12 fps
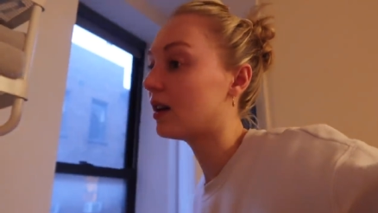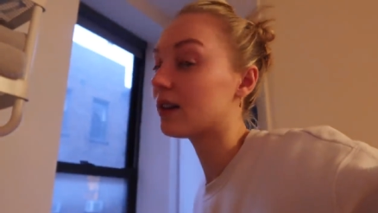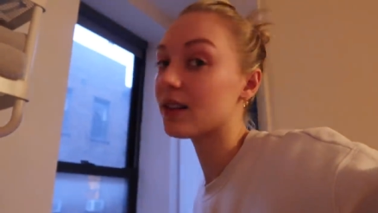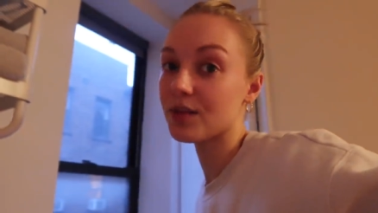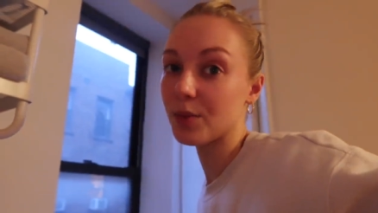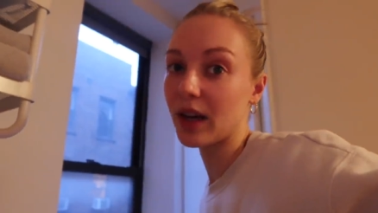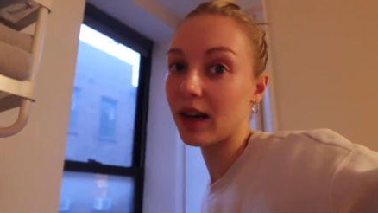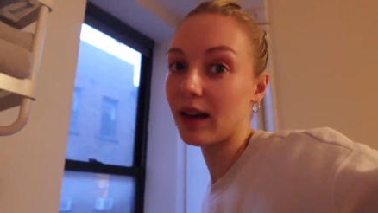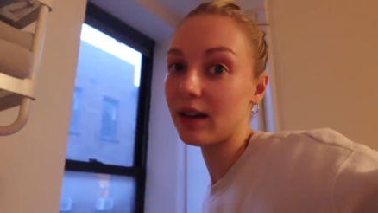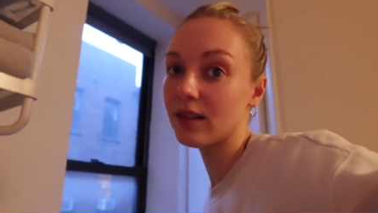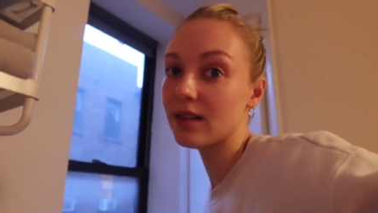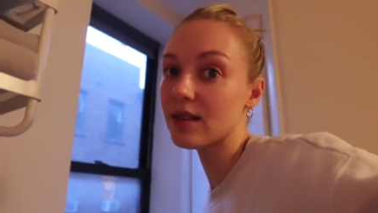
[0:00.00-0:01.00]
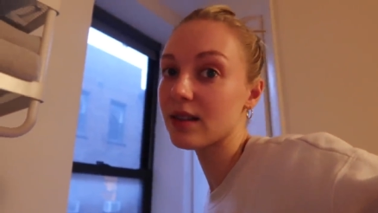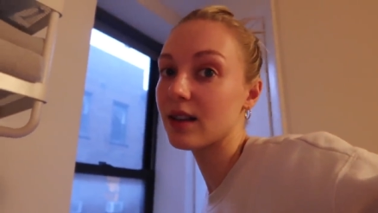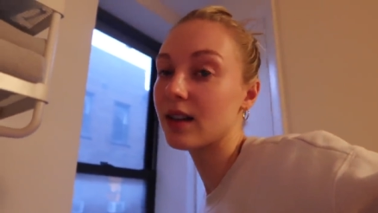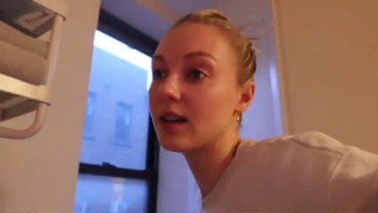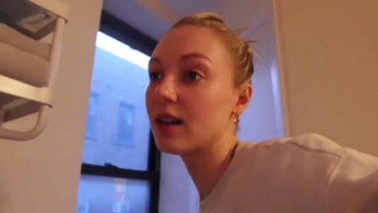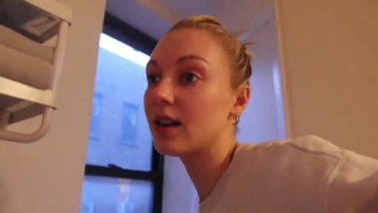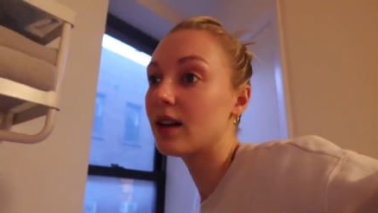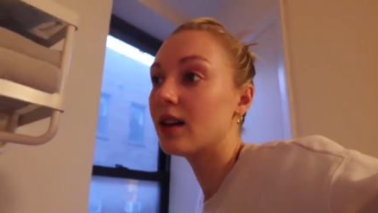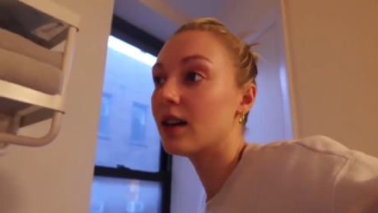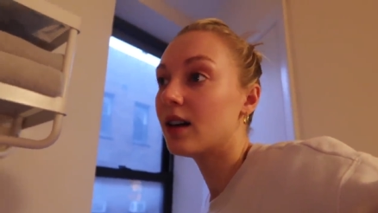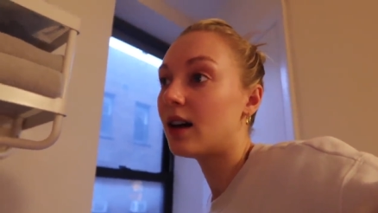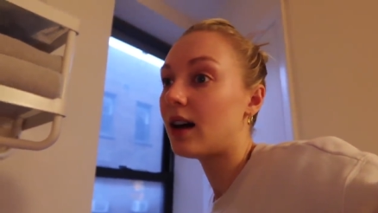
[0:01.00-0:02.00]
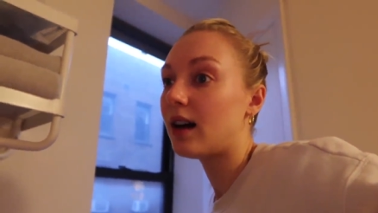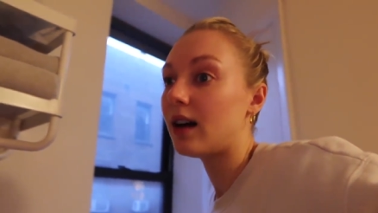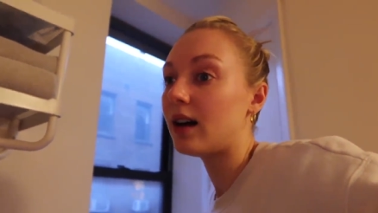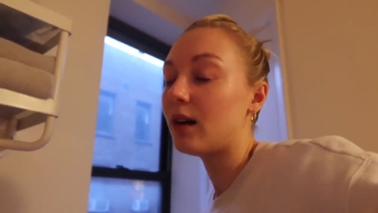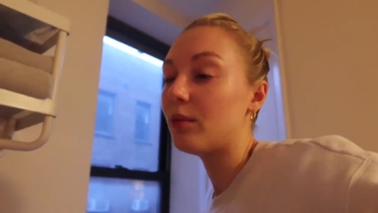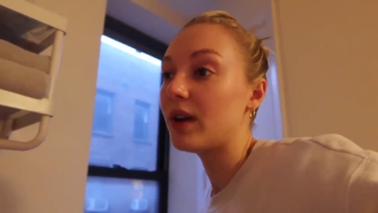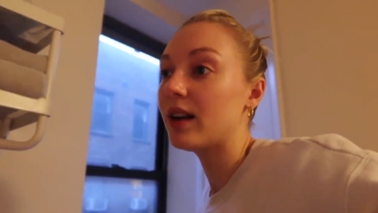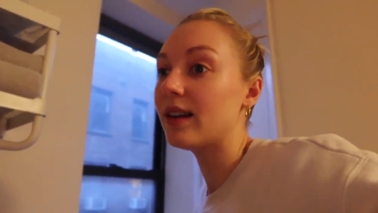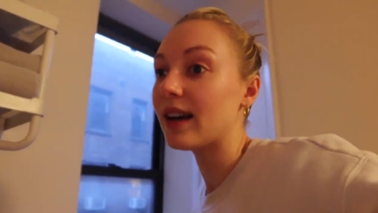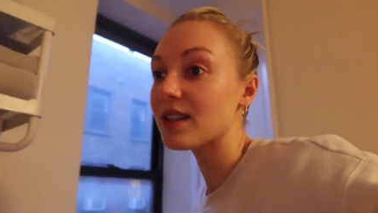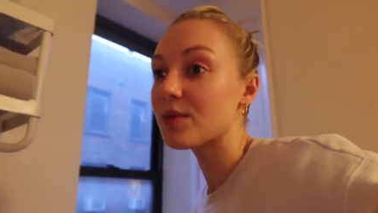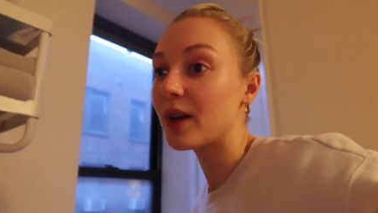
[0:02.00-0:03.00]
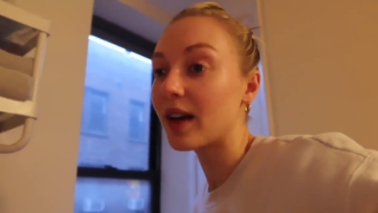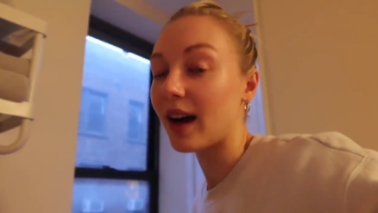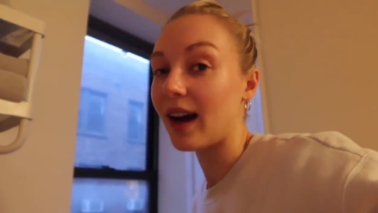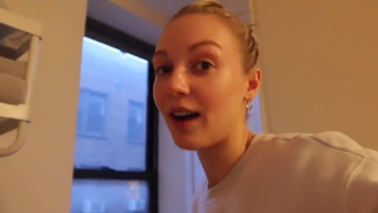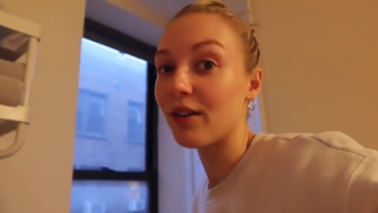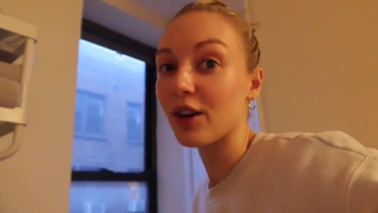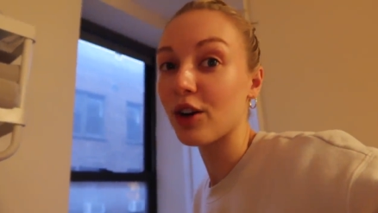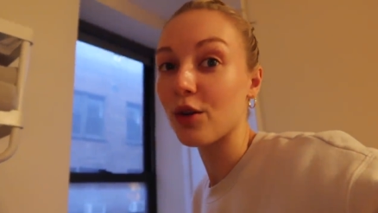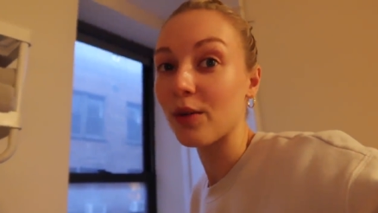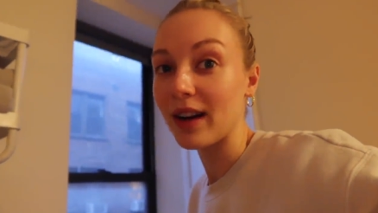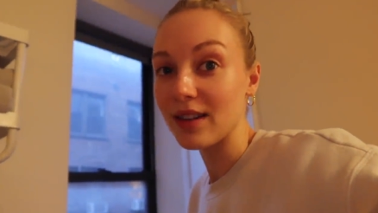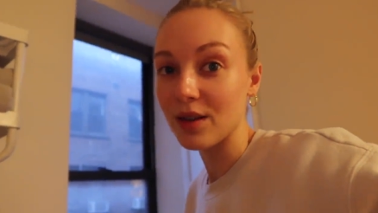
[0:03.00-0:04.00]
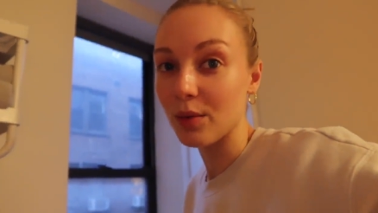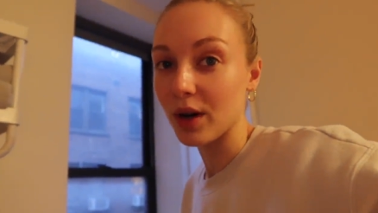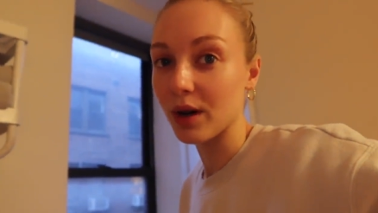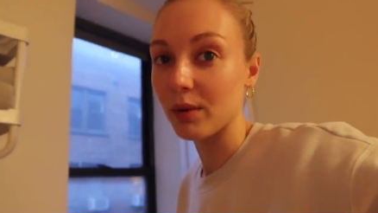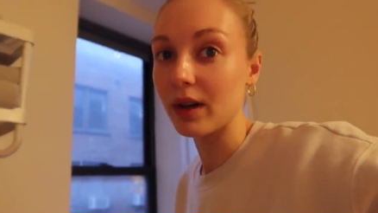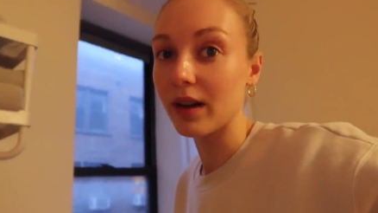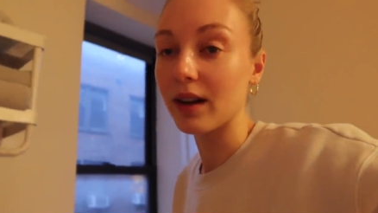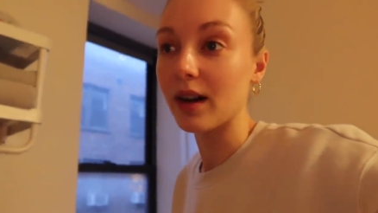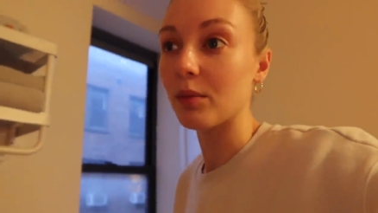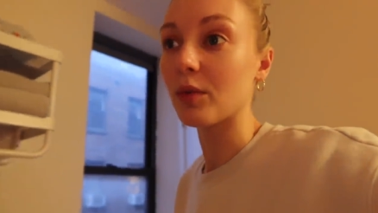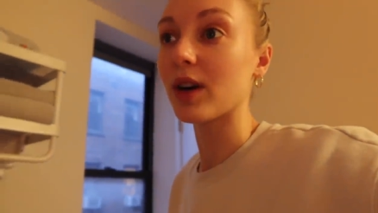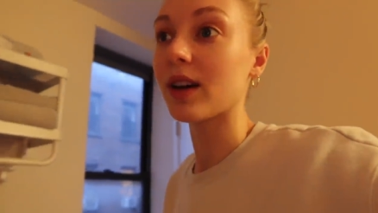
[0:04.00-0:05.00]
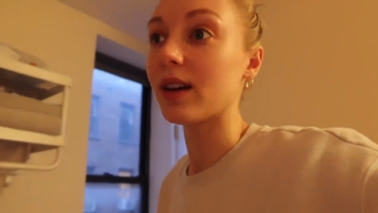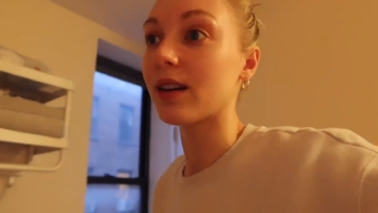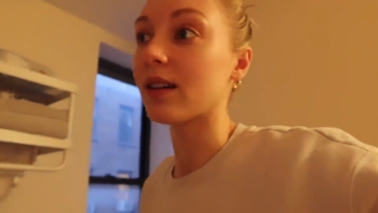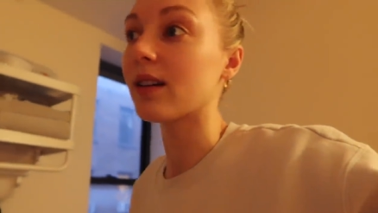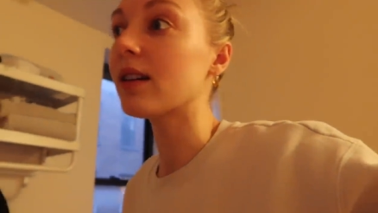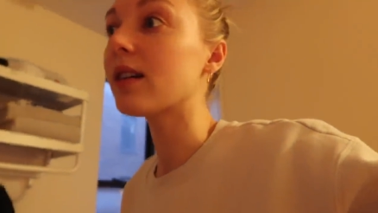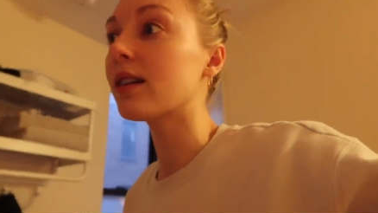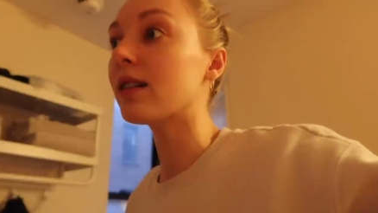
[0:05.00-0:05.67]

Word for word: this weekend. Um, next week, I have a crazy work week. I'm working,